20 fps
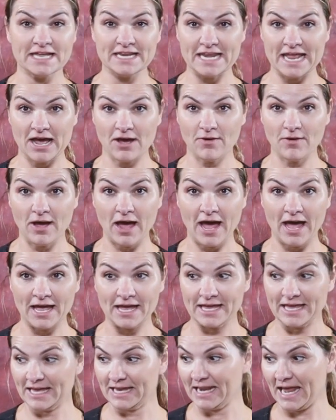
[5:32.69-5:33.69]
and now
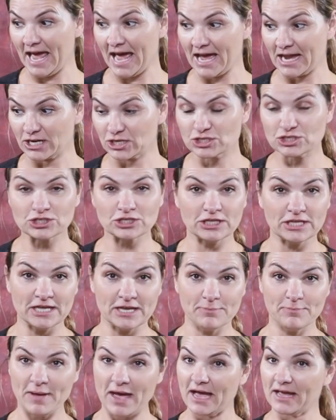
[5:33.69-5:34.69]
I can
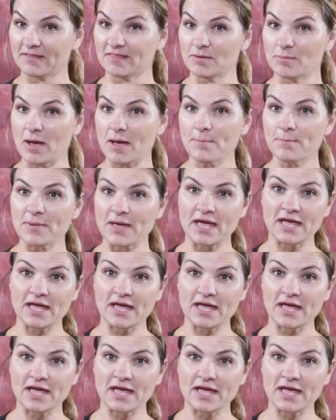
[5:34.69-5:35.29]
actually bag them up